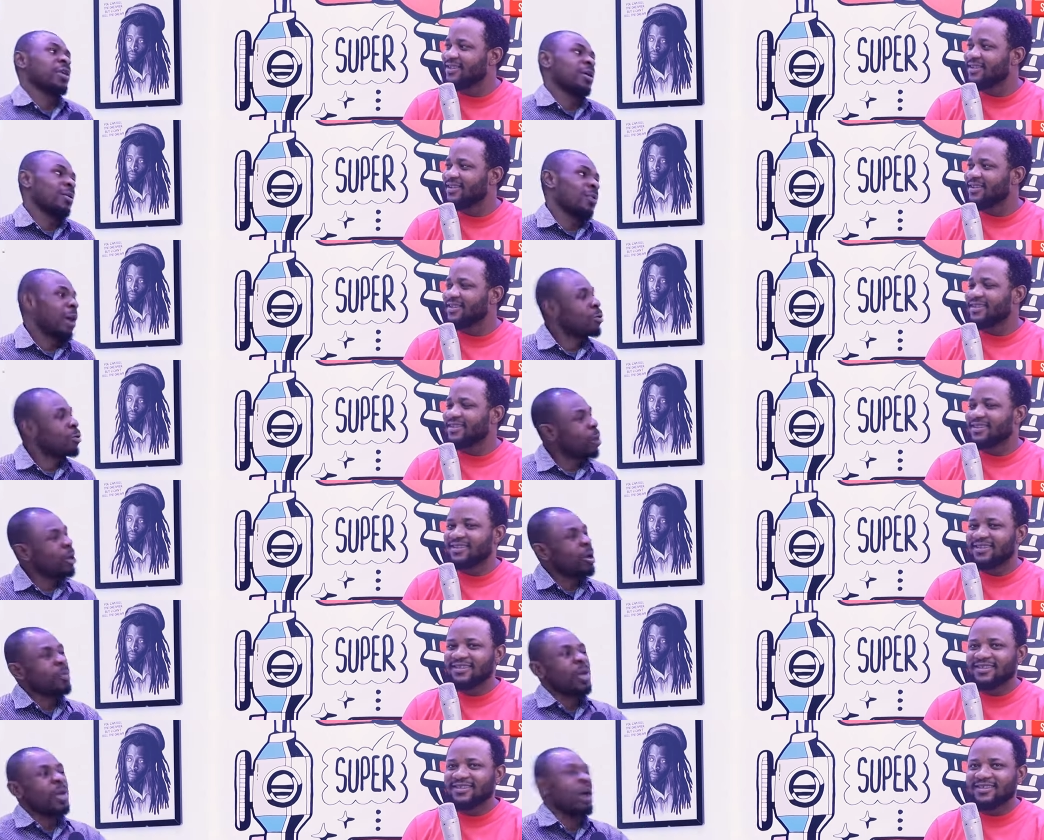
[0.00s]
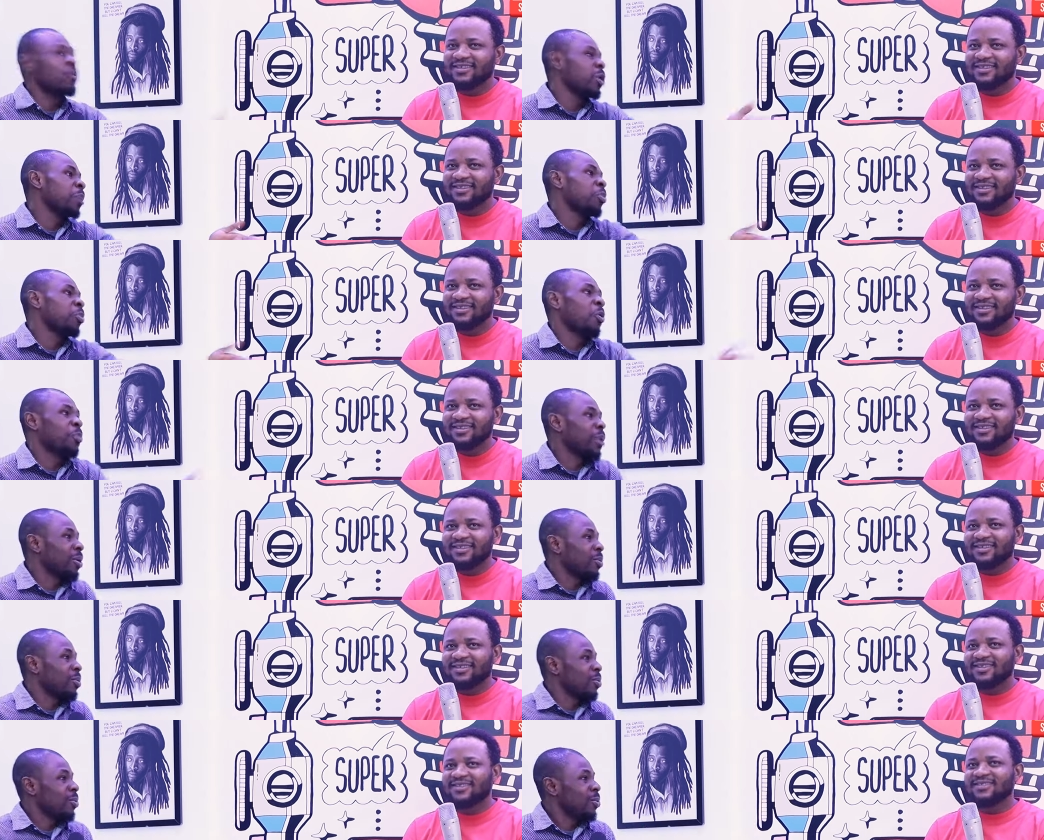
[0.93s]
Speaker 1: now, I know R and B, I know hip hop
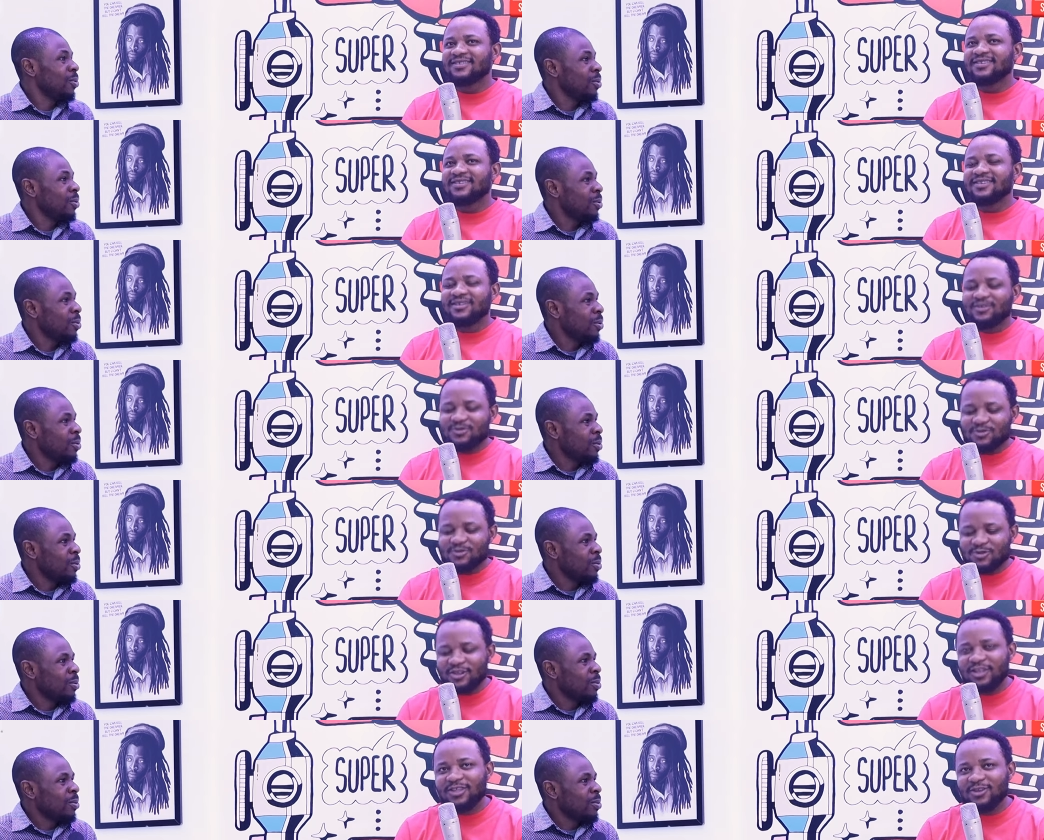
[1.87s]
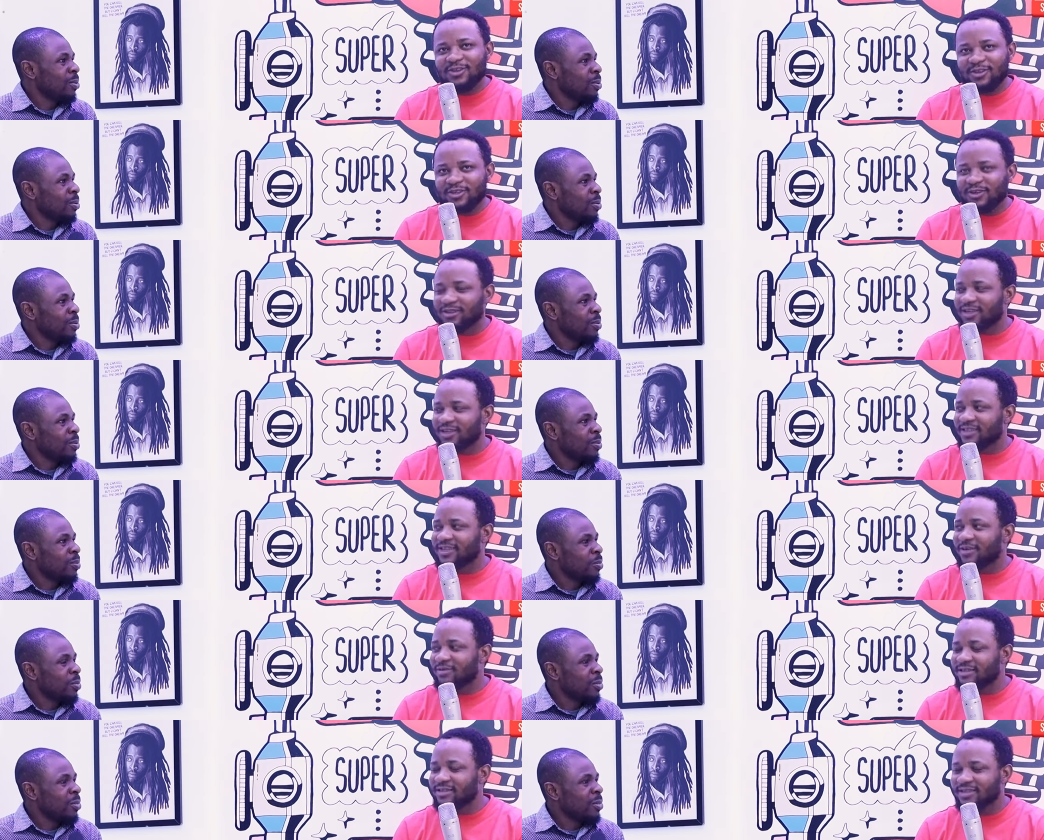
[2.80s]
now.
Speaker 2: No, he don't tell us
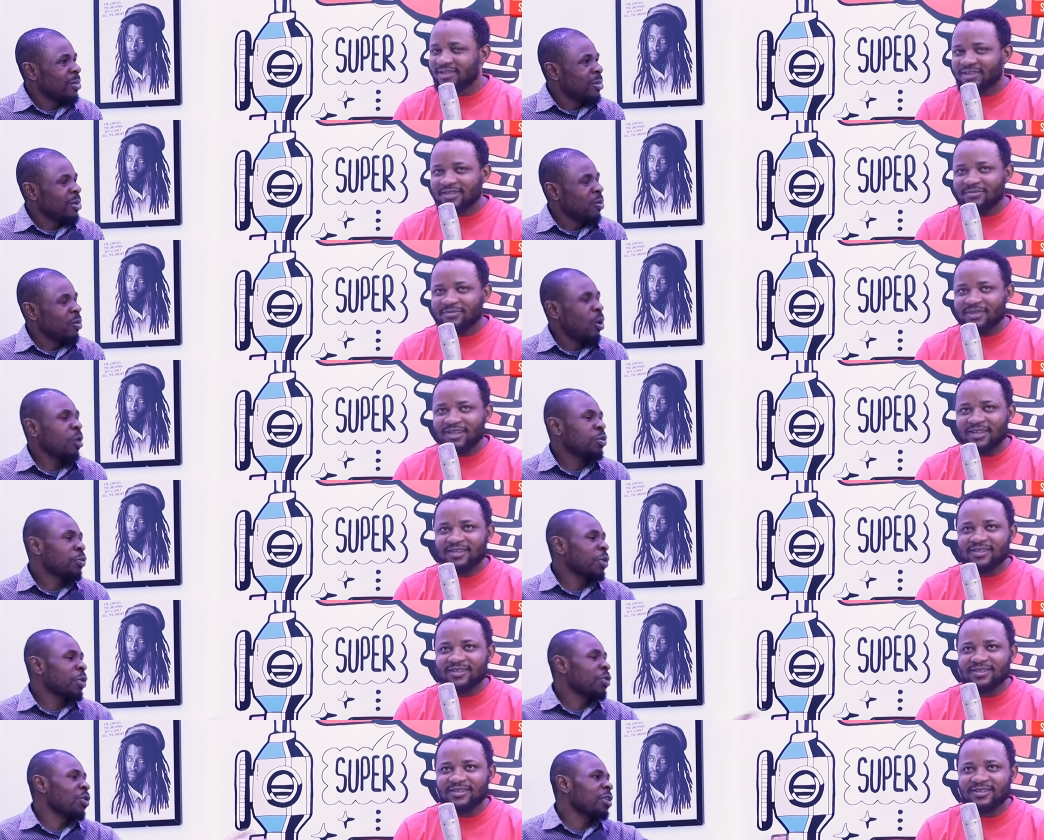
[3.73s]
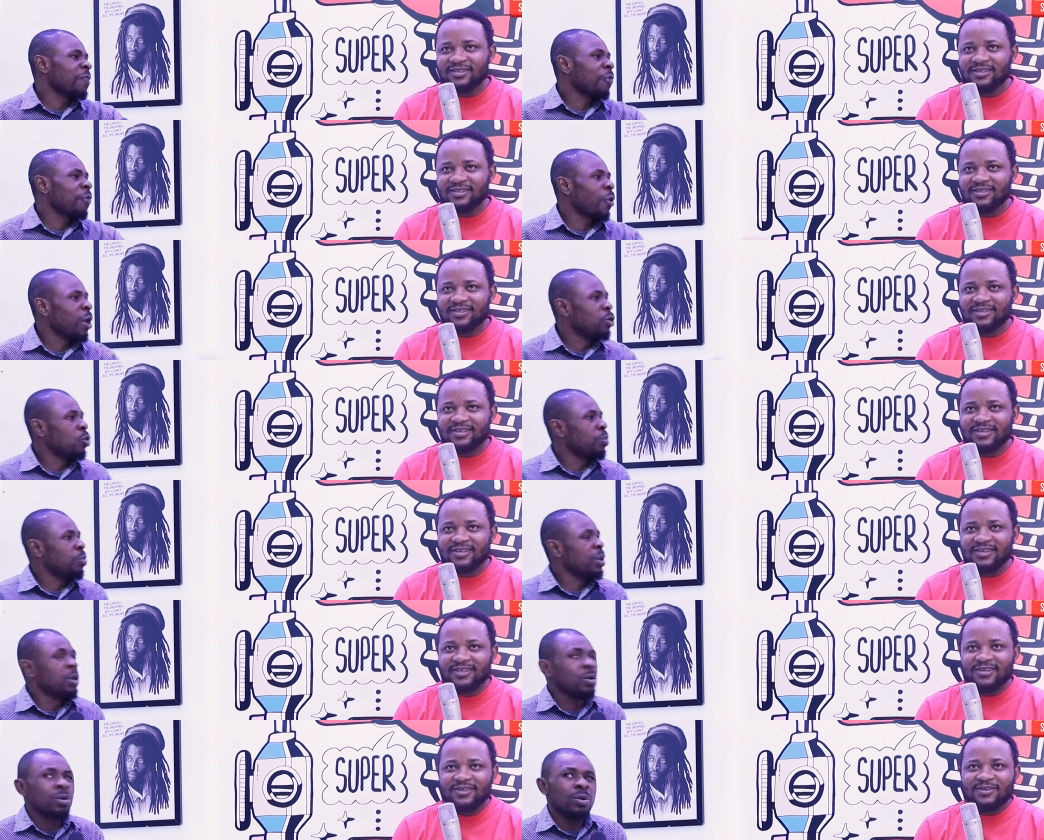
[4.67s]
now what they sing.
Speaker 1: You want to speak yourself for where you don't
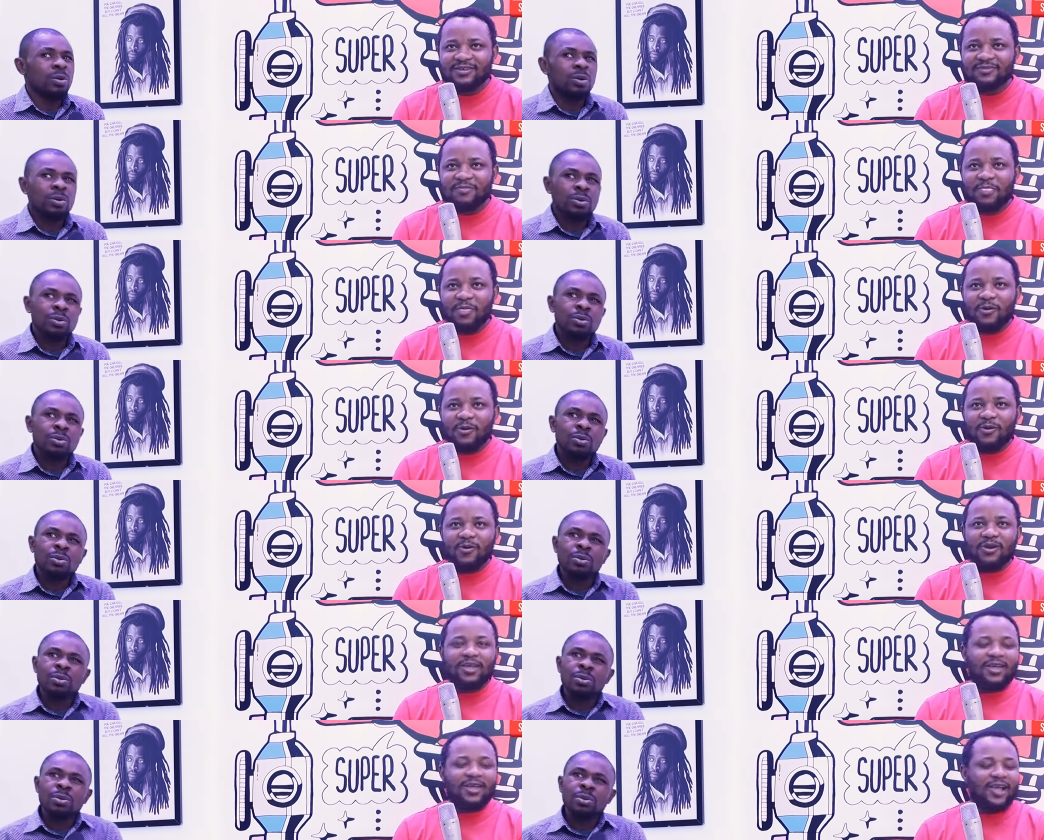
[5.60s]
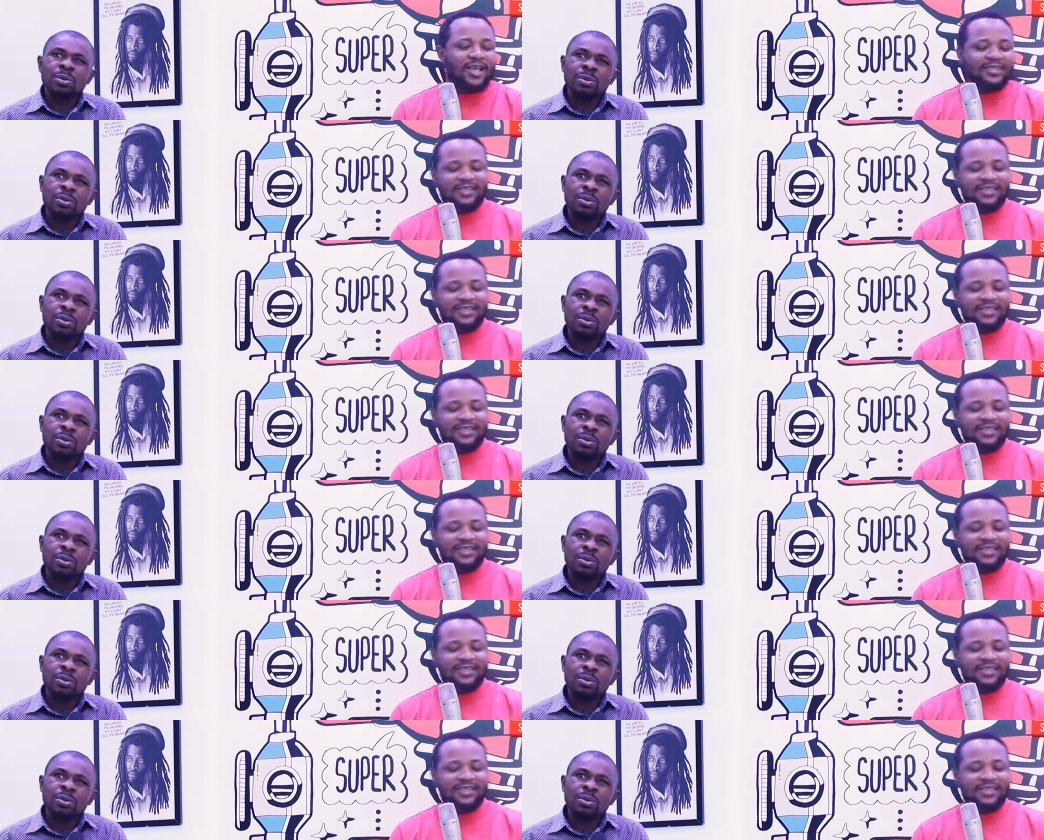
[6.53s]
belong.
Speaker 2: Okay, guys,